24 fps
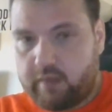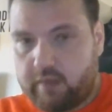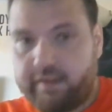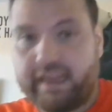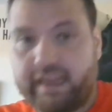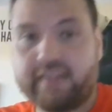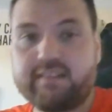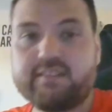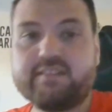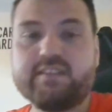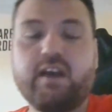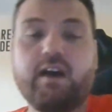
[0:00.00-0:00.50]

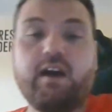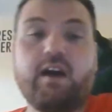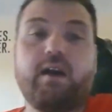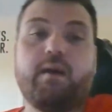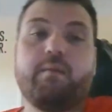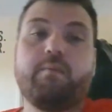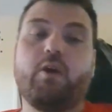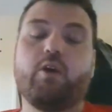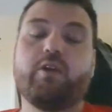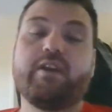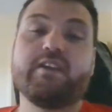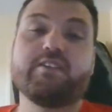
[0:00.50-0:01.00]
That's
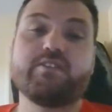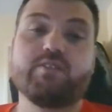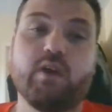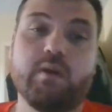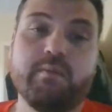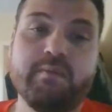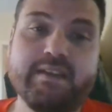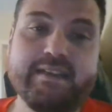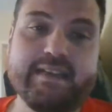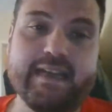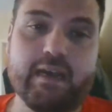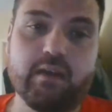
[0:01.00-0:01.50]
okay. So
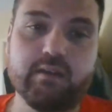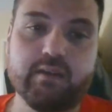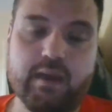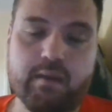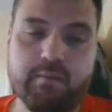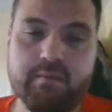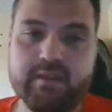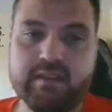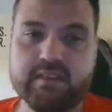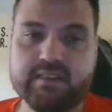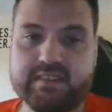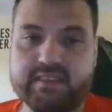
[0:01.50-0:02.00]
I'm in
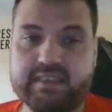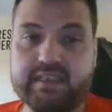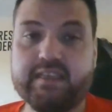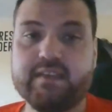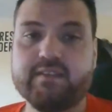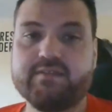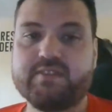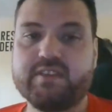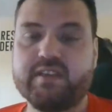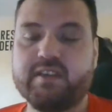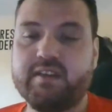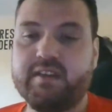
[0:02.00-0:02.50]
the
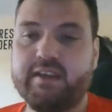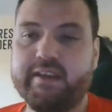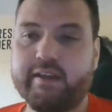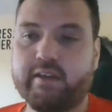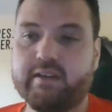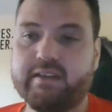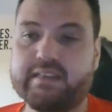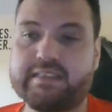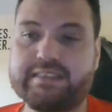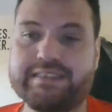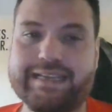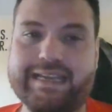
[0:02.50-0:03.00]
city of San
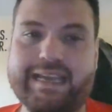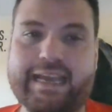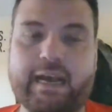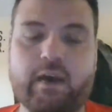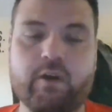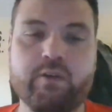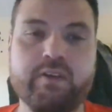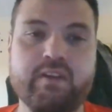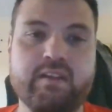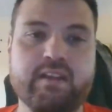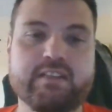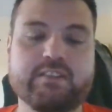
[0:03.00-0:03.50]
Diego. That's the
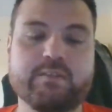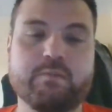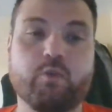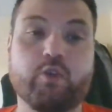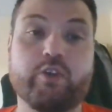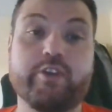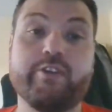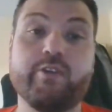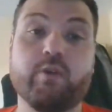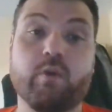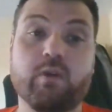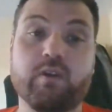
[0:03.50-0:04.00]
county. That's
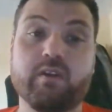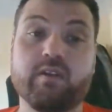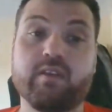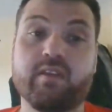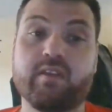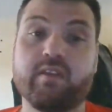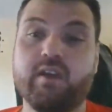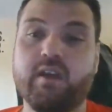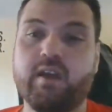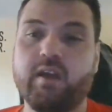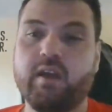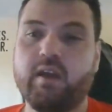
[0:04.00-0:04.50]
more
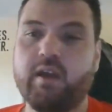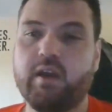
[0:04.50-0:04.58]
north.